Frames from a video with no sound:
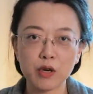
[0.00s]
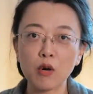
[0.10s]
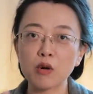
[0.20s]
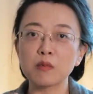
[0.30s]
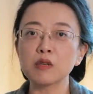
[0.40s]

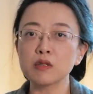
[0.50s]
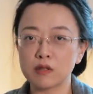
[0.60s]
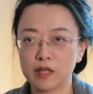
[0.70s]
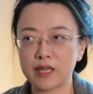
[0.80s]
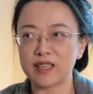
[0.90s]

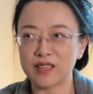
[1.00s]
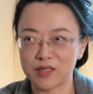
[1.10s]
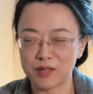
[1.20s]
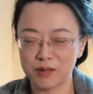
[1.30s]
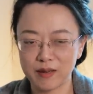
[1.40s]

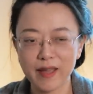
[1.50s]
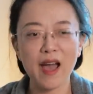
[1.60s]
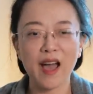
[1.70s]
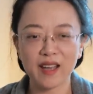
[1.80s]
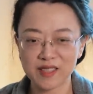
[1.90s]
hormonally to
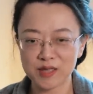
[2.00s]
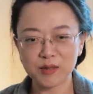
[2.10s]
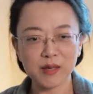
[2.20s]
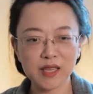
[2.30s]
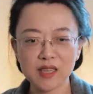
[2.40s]
react
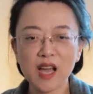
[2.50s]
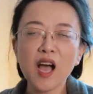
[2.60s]
to it.